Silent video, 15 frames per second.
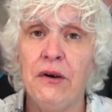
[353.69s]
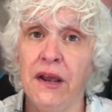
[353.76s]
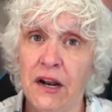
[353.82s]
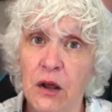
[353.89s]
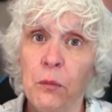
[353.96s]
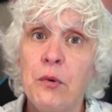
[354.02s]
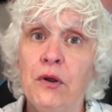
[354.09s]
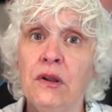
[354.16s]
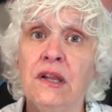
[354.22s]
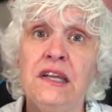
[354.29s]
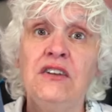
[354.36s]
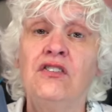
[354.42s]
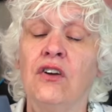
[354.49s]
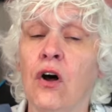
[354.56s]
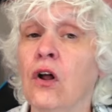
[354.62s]
and I'll put
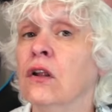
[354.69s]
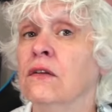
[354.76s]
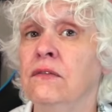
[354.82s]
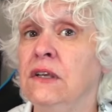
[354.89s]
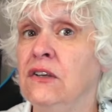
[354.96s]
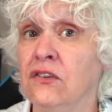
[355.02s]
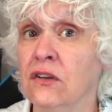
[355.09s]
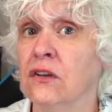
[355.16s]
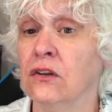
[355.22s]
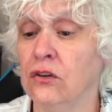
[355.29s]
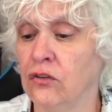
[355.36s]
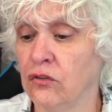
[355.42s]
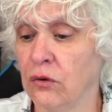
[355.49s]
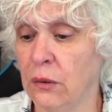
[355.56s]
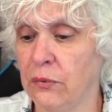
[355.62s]
links to all of these in the
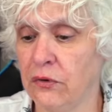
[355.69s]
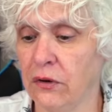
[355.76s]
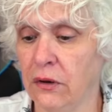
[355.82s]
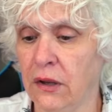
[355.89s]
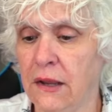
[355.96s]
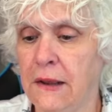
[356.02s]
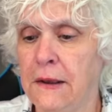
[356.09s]
description.